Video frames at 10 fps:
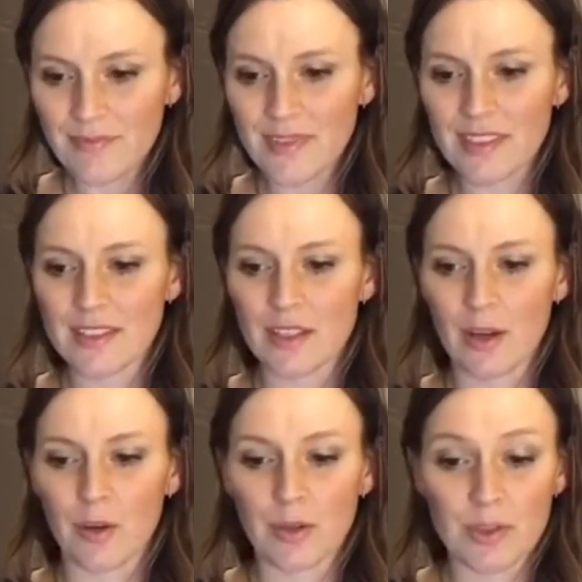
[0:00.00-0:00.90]

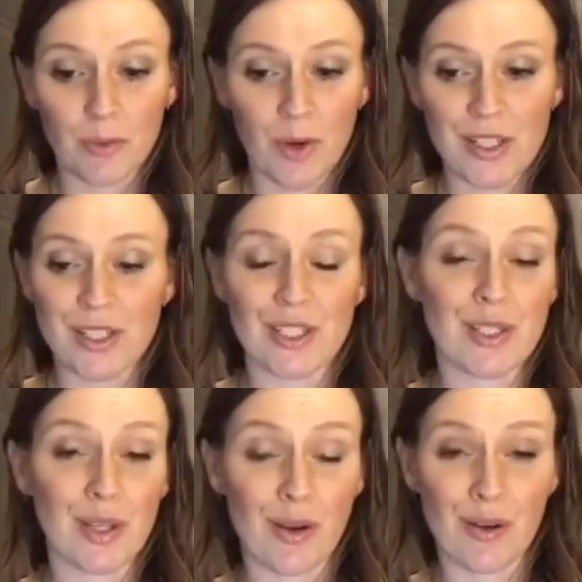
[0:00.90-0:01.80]
So some questions
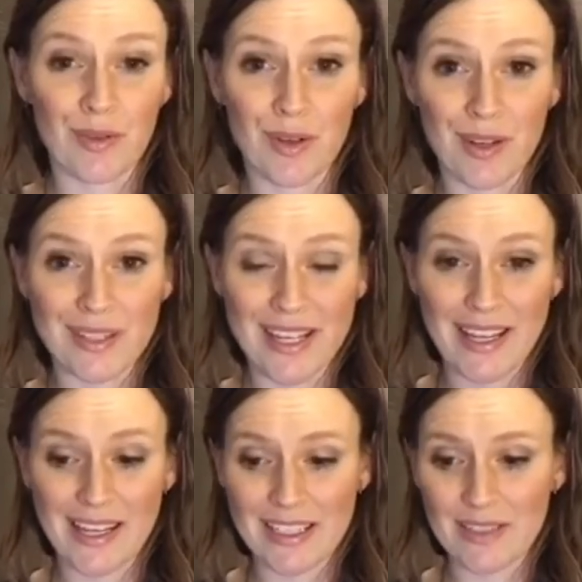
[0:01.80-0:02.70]
to go over on day
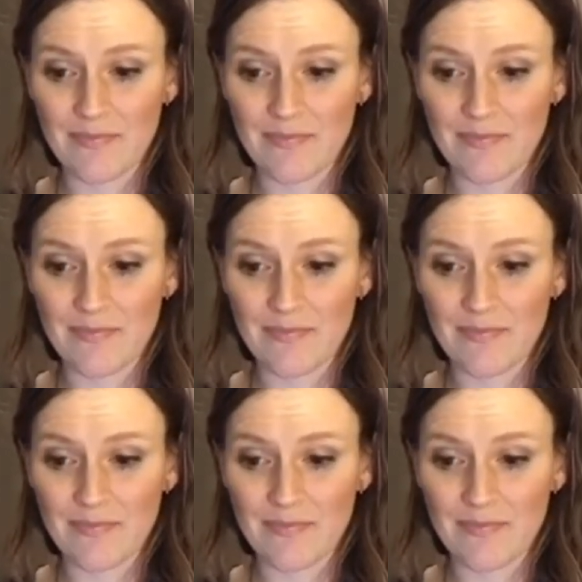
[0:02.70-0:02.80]
8.